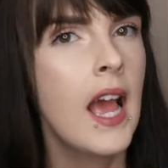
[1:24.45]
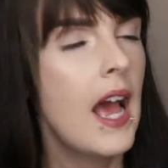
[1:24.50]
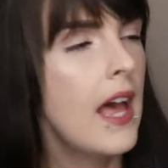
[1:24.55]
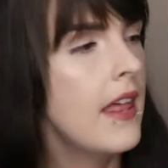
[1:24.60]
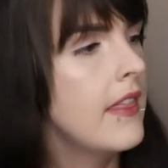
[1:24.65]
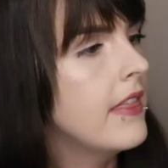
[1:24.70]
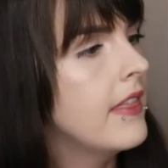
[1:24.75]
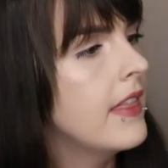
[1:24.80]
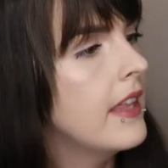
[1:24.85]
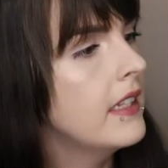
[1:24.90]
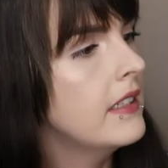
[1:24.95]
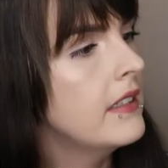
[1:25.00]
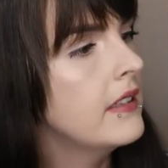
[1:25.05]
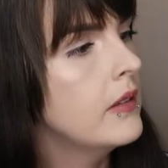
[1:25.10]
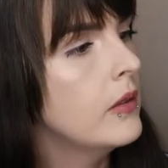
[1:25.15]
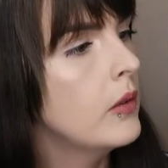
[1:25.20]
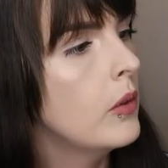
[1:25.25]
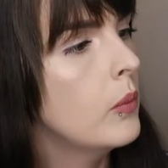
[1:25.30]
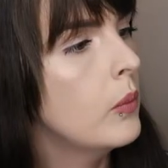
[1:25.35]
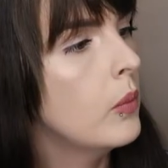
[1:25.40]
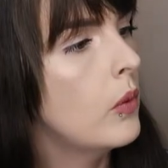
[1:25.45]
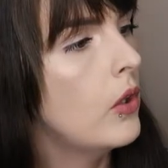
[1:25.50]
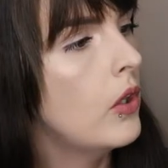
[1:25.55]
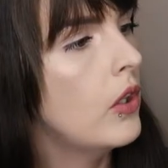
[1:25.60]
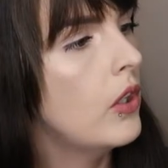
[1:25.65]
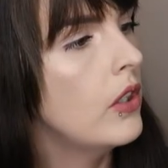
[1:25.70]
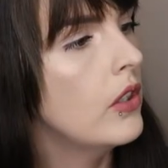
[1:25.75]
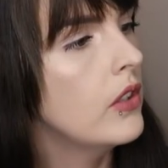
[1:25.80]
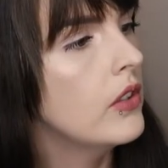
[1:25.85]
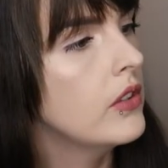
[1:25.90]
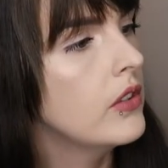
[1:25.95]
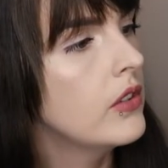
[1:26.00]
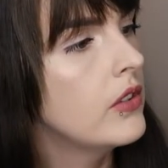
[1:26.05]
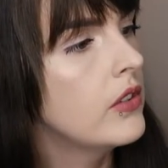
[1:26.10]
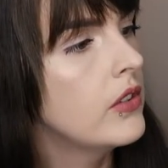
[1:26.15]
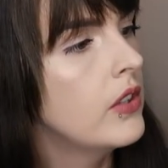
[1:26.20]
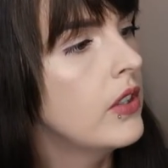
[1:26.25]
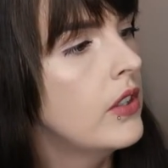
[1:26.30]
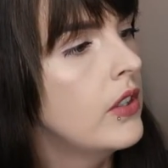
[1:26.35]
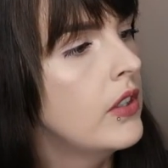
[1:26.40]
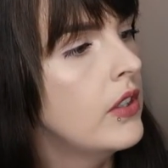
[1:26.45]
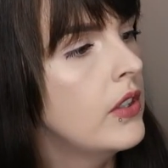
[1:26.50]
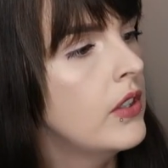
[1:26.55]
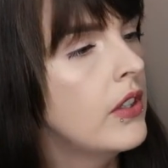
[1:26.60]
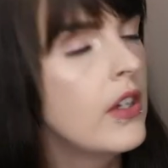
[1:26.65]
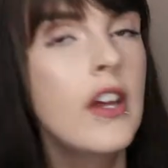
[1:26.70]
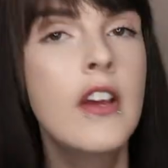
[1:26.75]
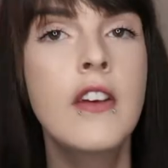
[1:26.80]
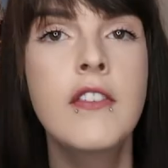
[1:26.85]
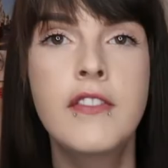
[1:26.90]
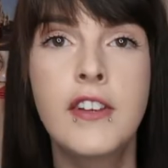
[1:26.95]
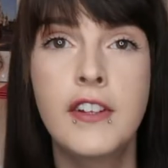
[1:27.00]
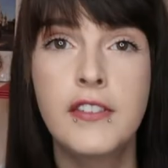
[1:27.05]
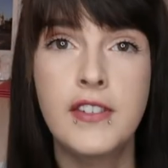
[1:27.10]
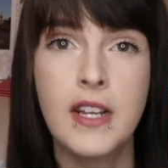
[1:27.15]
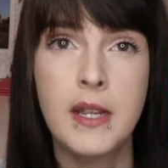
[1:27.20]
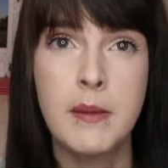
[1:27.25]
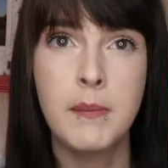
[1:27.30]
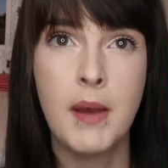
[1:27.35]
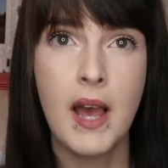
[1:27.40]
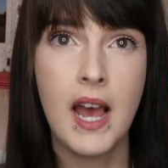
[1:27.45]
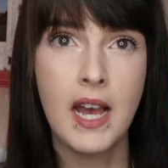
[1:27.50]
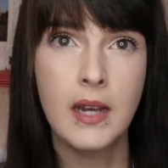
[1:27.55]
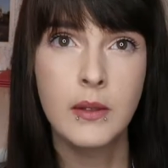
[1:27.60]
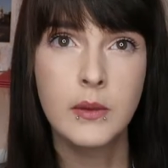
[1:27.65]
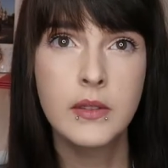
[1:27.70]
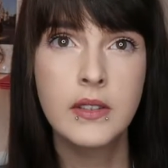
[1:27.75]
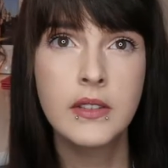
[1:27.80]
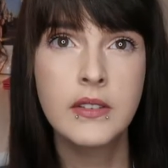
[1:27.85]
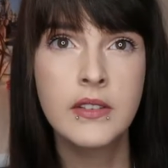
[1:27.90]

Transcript: and this was £15.